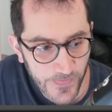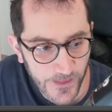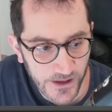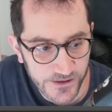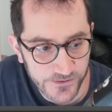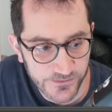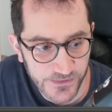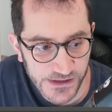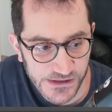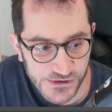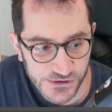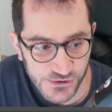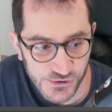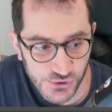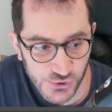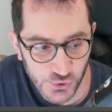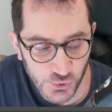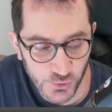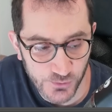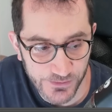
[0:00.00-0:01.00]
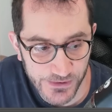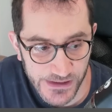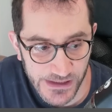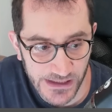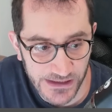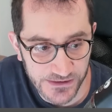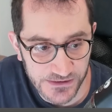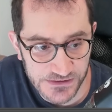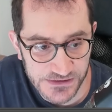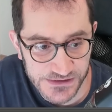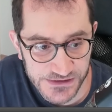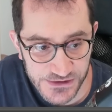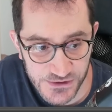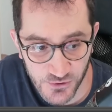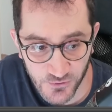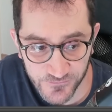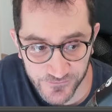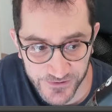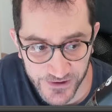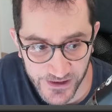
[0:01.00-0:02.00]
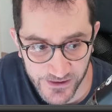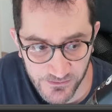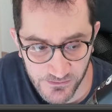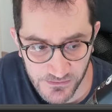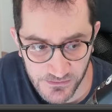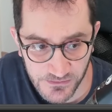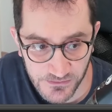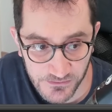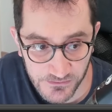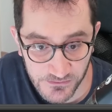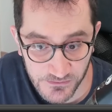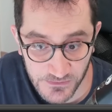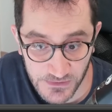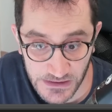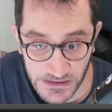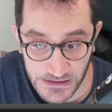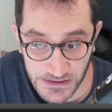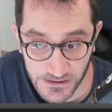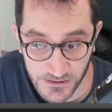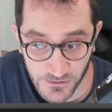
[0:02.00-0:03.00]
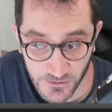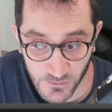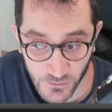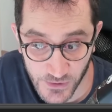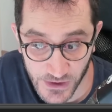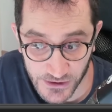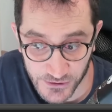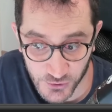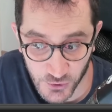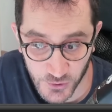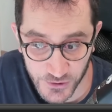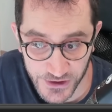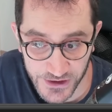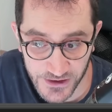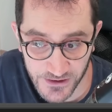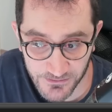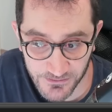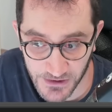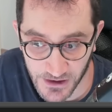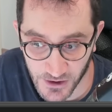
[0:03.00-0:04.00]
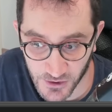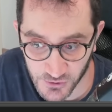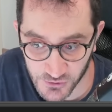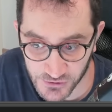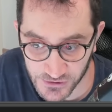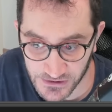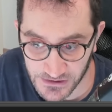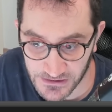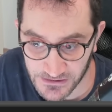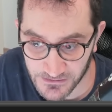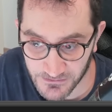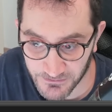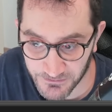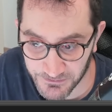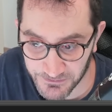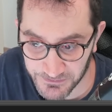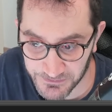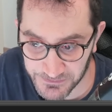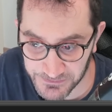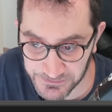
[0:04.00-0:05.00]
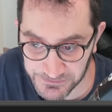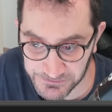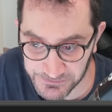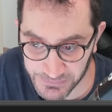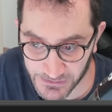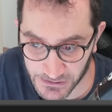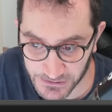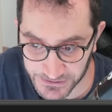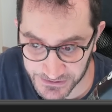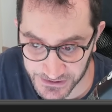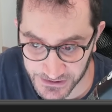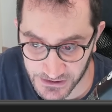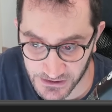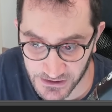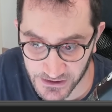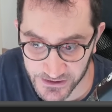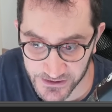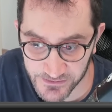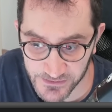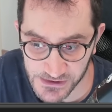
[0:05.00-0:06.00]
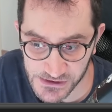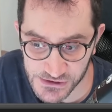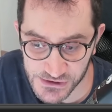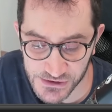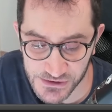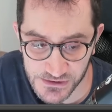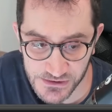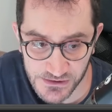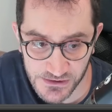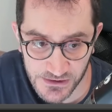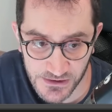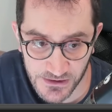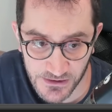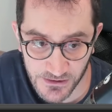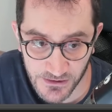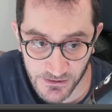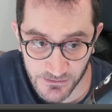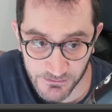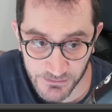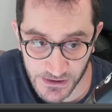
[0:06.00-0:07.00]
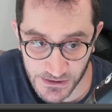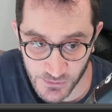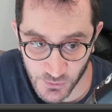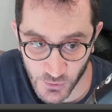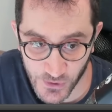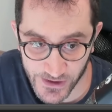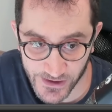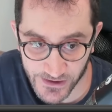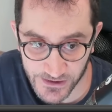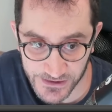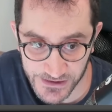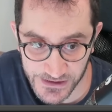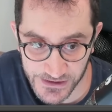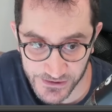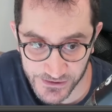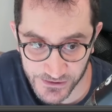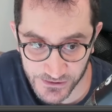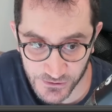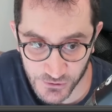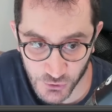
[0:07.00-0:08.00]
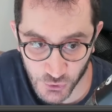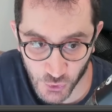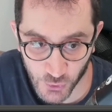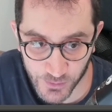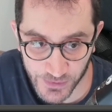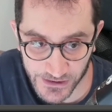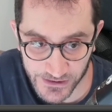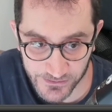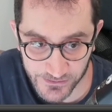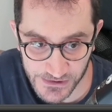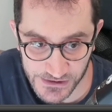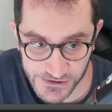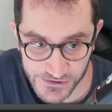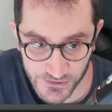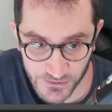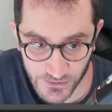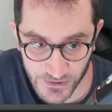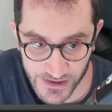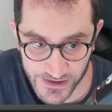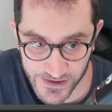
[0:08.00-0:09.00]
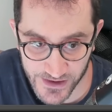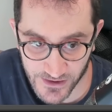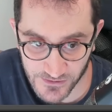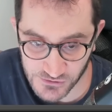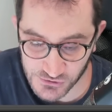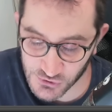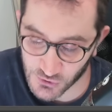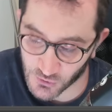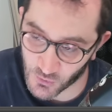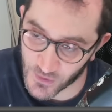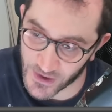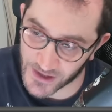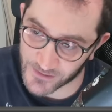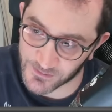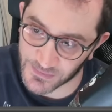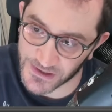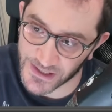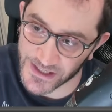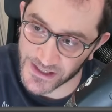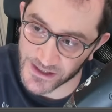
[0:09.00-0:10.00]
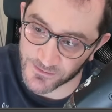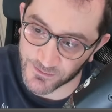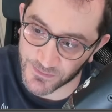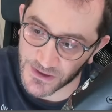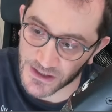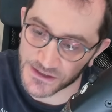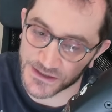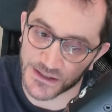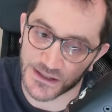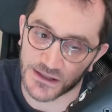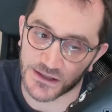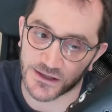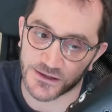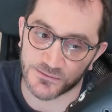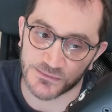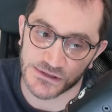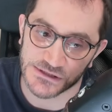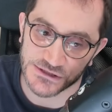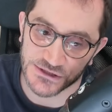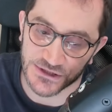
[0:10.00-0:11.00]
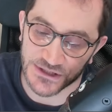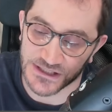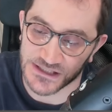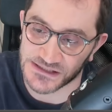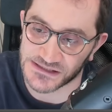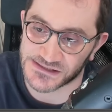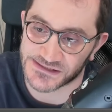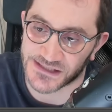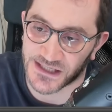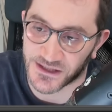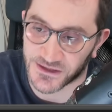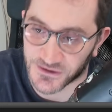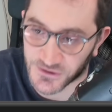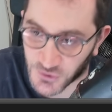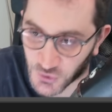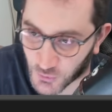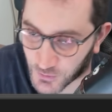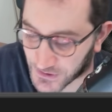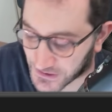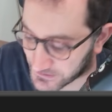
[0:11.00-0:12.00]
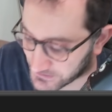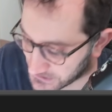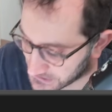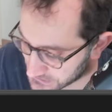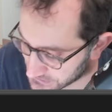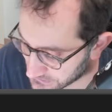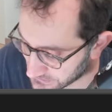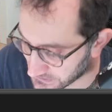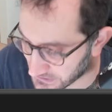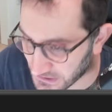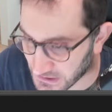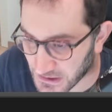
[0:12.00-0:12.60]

animation should be at a 0 frame. We are talking about particle animation, but we are in the group animation right now. So we are playing particle animation inside group animation.